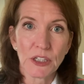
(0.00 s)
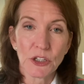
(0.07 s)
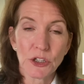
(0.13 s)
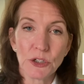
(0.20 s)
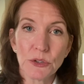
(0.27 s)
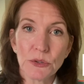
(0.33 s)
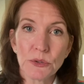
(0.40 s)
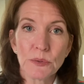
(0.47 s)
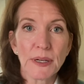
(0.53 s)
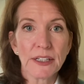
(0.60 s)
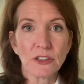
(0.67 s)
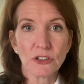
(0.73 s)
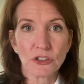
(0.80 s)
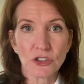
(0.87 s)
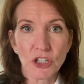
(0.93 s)
you and
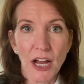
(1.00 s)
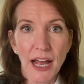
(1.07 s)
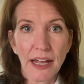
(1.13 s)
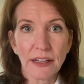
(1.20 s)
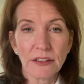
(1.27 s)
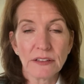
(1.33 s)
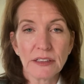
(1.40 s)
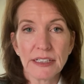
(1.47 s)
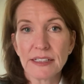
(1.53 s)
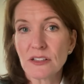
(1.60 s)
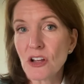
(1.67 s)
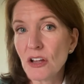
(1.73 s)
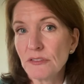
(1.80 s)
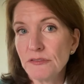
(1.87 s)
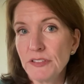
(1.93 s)
your child is
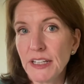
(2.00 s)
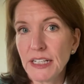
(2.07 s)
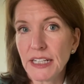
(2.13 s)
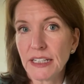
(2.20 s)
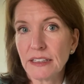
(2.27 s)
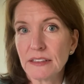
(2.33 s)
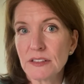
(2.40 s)
called feeding.